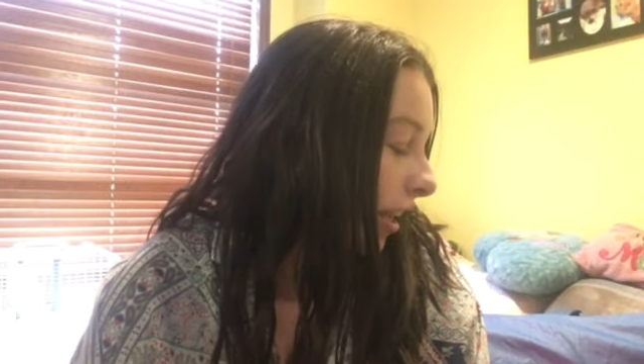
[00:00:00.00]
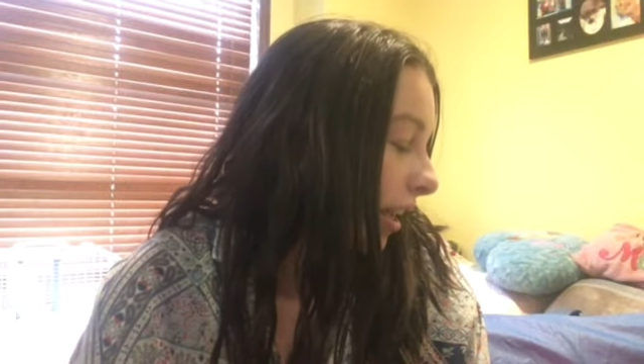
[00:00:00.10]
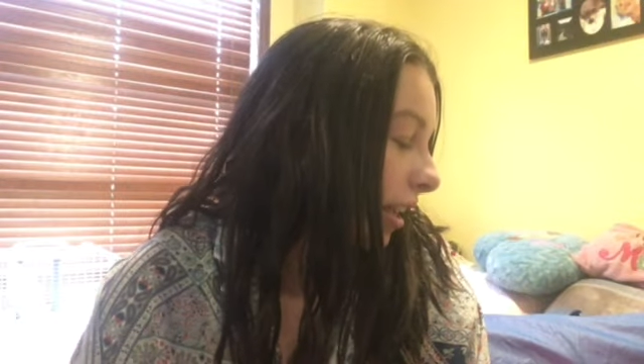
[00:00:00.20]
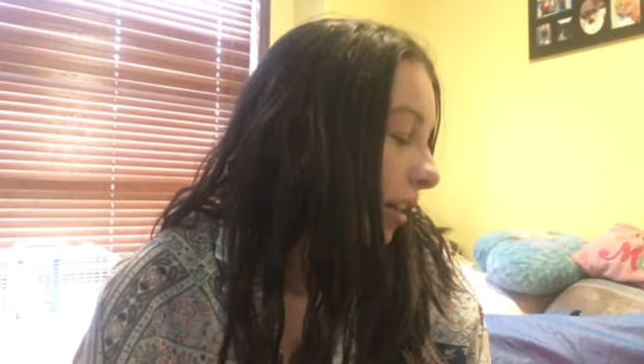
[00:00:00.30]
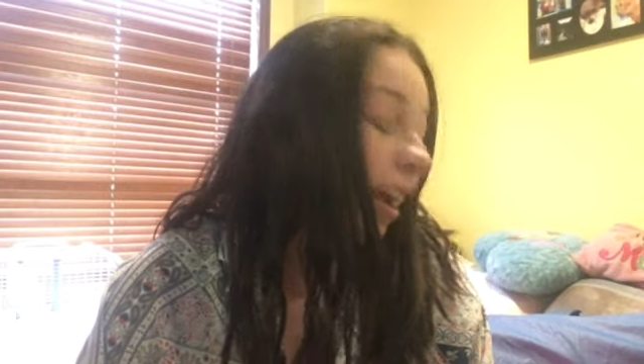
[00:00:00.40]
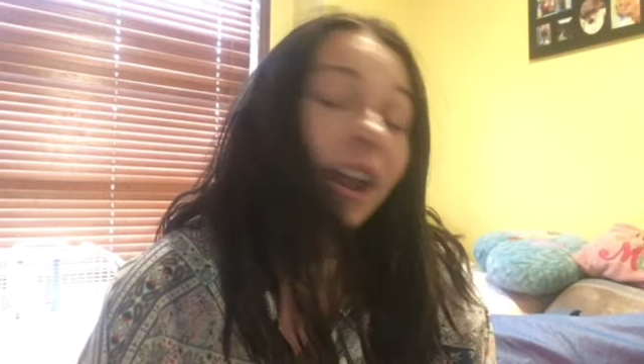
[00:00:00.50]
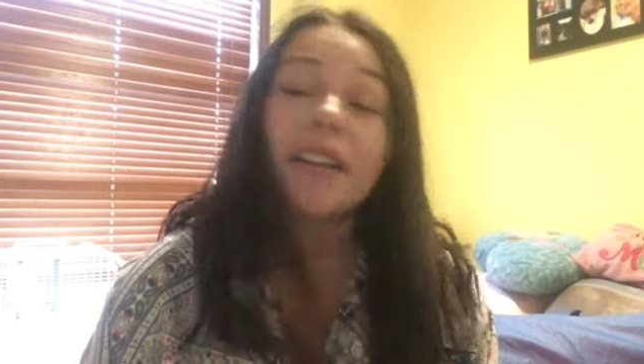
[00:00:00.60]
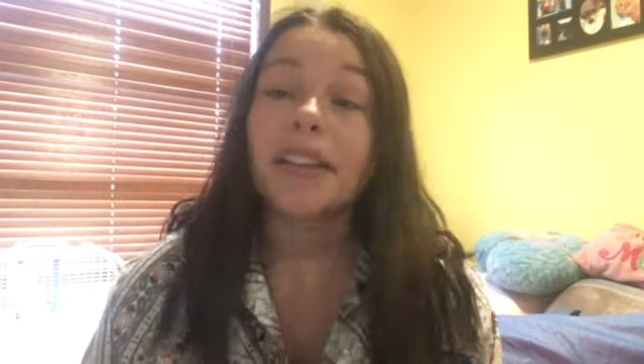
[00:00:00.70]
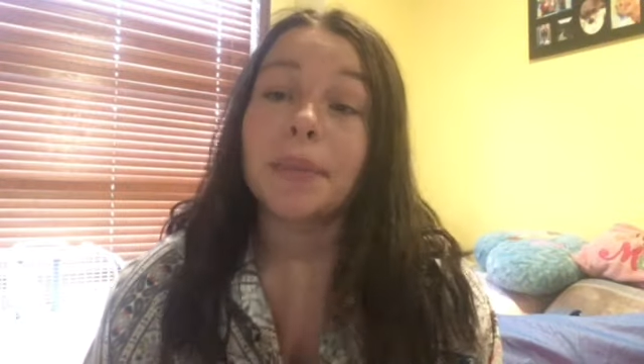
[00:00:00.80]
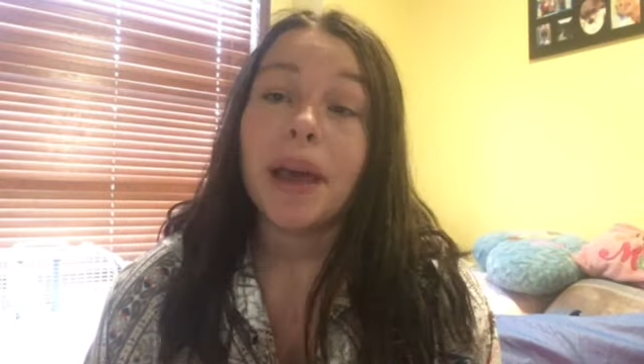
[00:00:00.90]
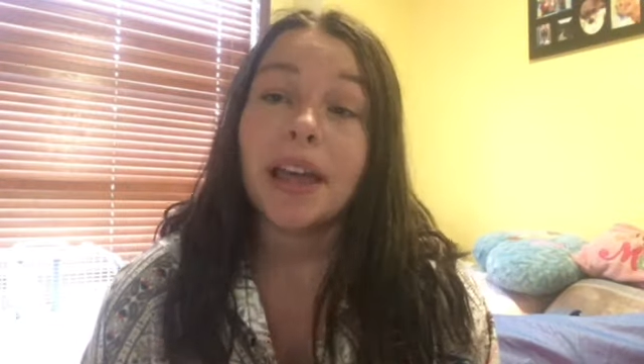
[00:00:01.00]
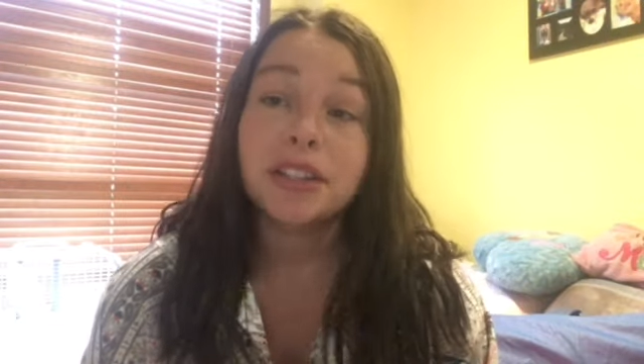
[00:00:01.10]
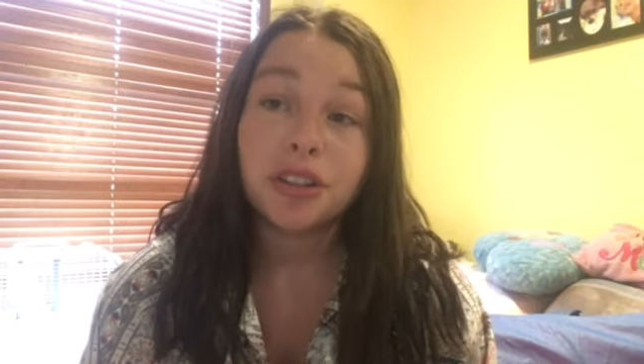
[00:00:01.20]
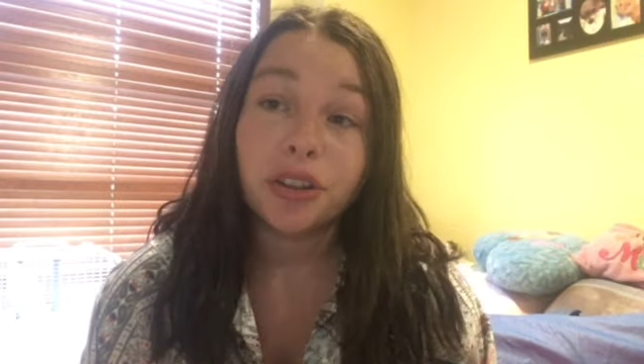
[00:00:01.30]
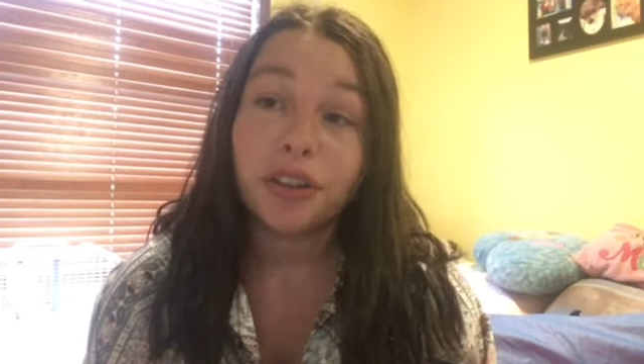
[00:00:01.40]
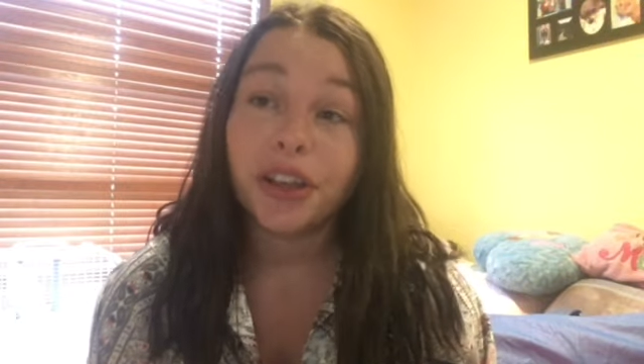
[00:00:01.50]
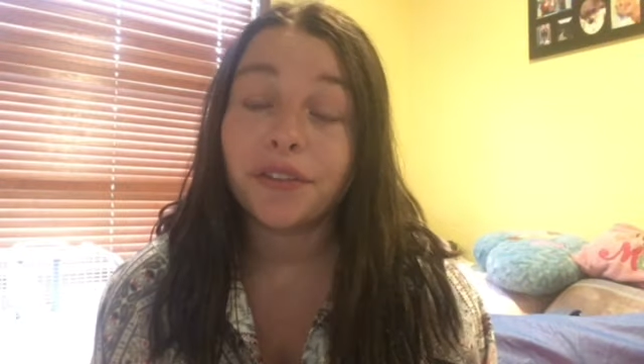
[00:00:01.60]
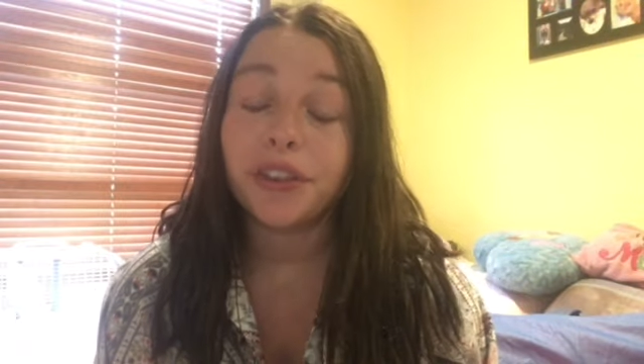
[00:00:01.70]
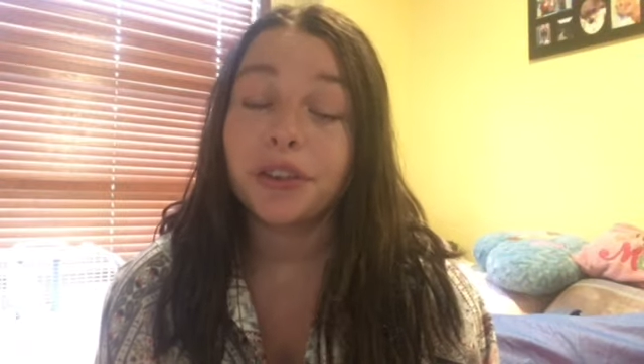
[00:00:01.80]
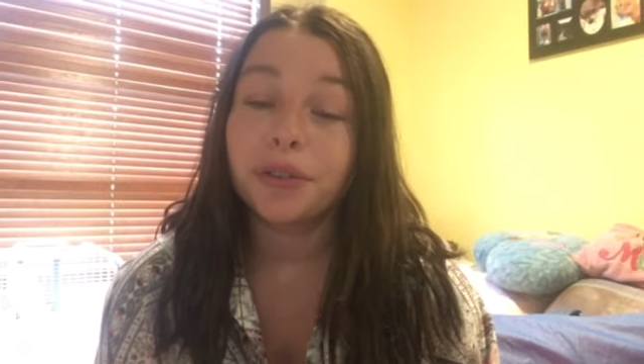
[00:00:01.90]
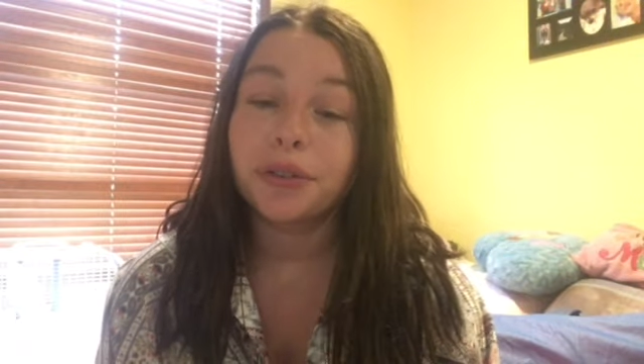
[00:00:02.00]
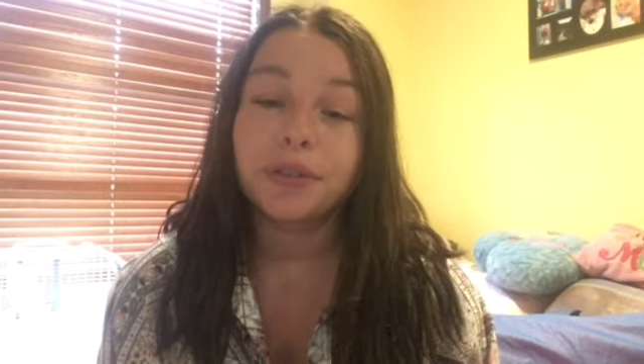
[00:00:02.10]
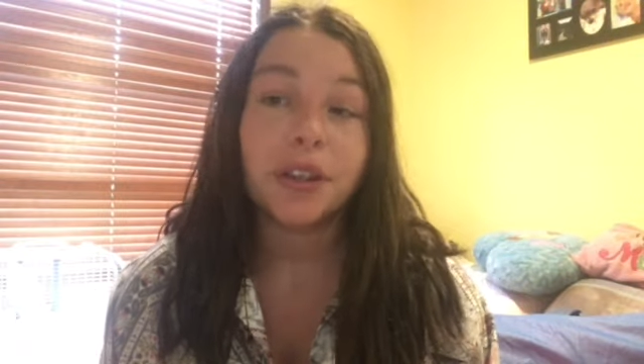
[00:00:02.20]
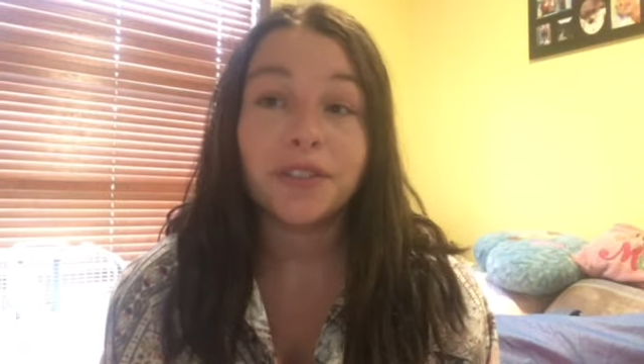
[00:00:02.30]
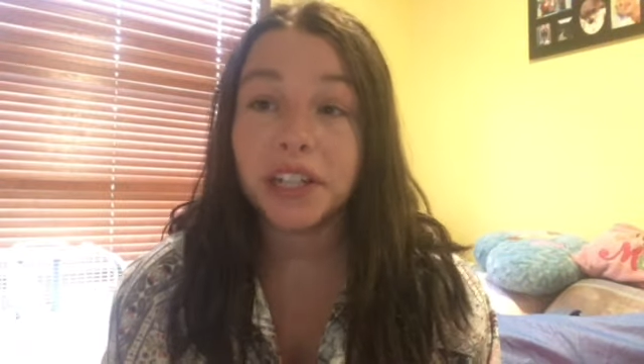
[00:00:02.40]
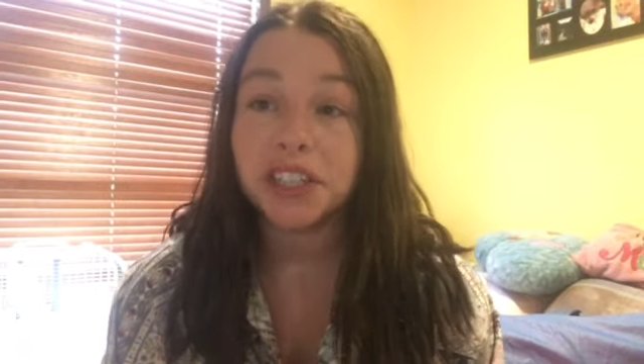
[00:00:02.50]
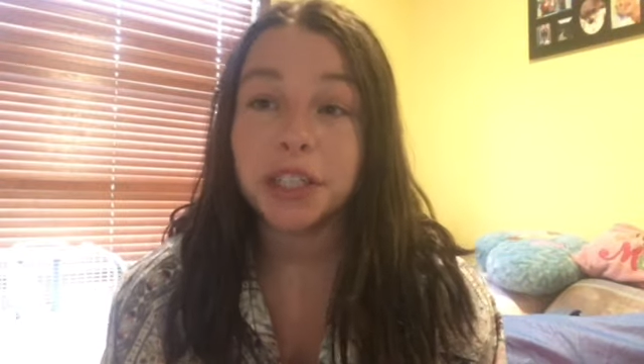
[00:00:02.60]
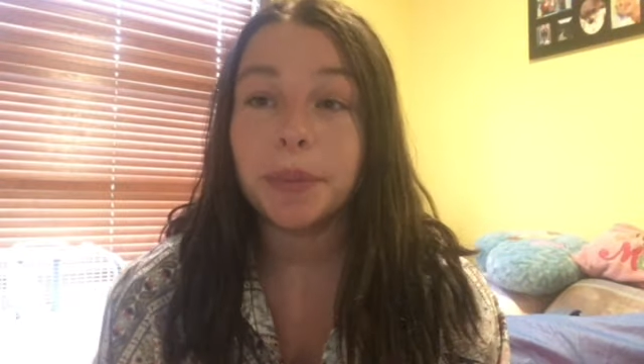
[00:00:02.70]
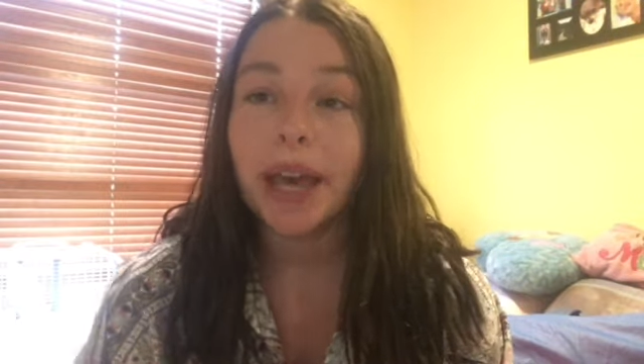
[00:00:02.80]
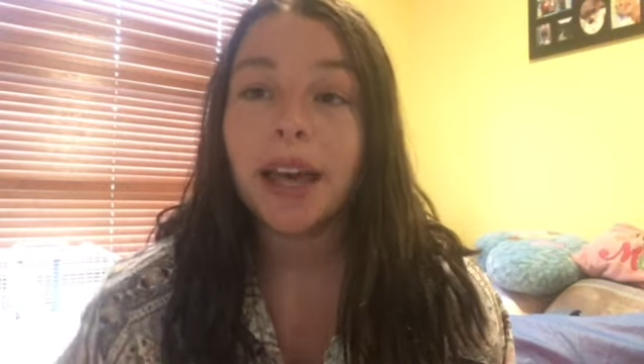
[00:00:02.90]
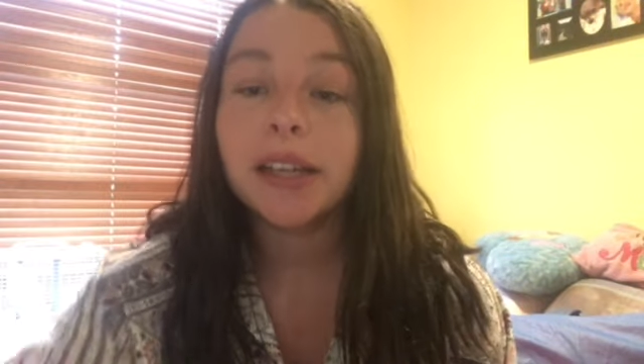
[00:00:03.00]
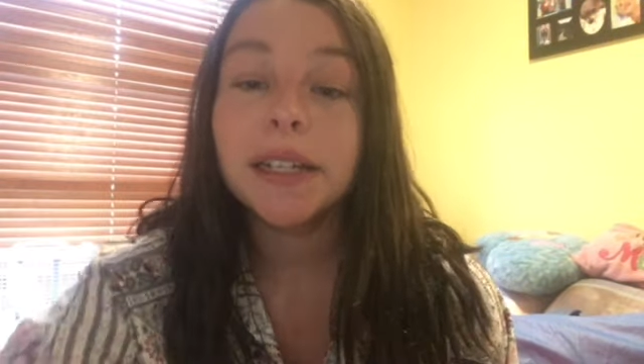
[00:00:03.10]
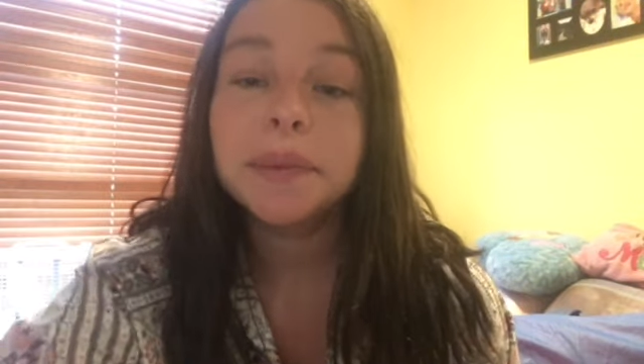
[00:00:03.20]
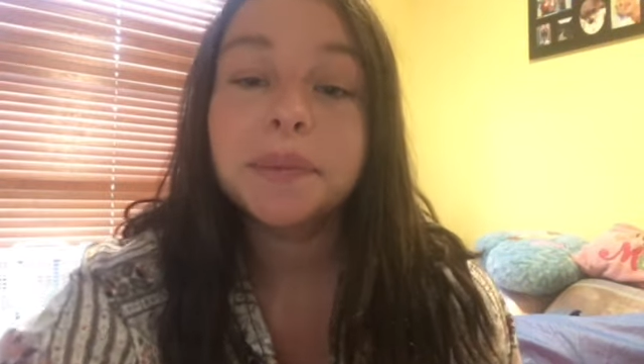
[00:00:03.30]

and a cuddly pet, so they'll give you affection back.